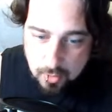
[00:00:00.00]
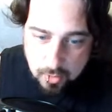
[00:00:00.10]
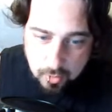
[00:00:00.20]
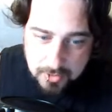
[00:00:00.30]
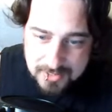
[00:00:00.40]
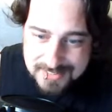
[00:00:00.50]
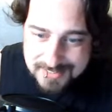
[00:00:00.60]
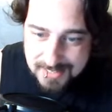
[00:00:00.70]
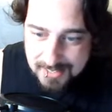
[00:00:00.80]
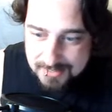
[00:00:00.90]
all of these
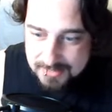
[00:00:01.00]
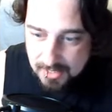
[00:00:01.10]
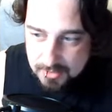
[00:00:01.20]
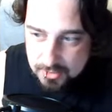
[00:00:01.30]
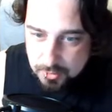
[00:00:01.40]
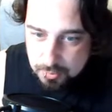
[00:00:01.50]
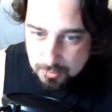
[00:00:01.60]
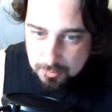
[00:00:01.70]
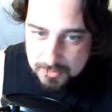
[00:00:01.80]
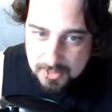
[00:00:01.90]
things that you
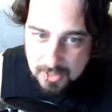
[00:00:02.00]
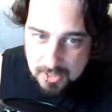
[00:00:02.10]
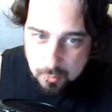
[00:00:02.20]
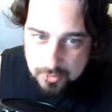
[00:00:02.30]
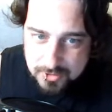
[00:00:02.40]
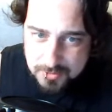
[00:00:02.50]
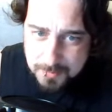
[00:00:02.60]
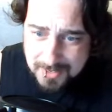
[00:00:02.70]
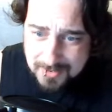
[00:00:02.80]
probably would spend